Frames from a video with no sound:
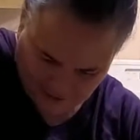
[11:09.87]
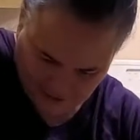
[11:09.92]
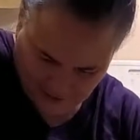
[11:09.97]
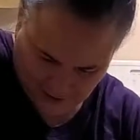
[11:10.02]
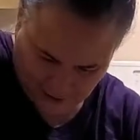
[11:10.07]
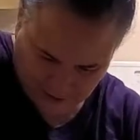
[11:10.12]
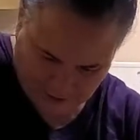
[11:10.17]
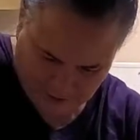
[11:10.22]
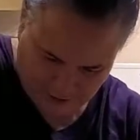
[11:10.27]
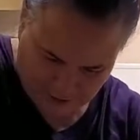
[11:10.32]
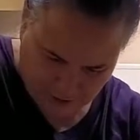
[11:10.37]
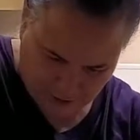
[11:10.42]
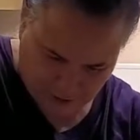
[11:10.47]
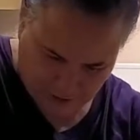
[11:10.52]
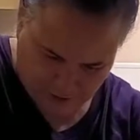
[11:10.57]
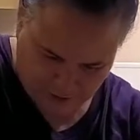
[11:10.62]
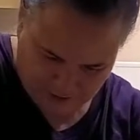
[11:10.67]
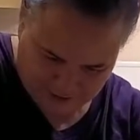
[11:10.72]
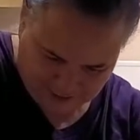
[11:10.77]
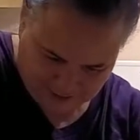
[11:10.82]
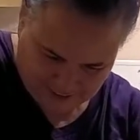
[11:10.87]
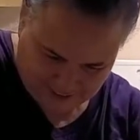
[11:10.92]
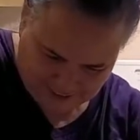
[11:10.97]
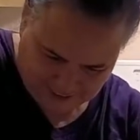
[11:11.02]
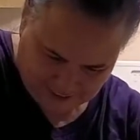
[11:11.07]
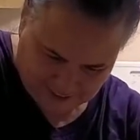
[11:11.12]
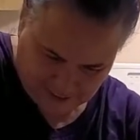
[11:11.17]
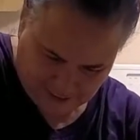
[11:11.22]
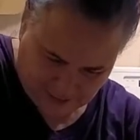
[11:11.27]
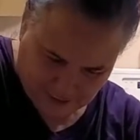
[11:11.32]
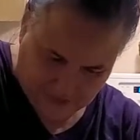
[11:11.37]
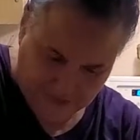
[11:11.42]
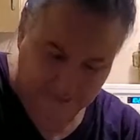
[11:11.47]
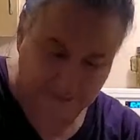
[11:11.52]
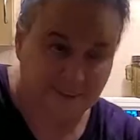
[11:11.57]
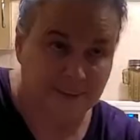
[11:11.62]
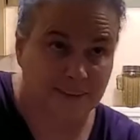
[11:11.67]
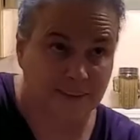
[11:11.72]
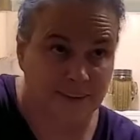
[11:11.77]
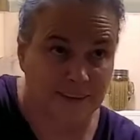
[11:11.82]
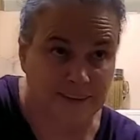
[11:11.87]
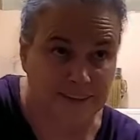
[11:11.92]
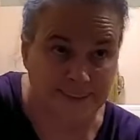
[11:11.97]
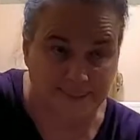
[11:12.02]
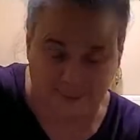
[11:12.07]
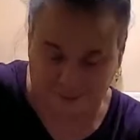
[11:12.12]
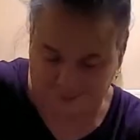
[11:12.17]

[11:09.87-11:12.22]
There we go. Yes, it is.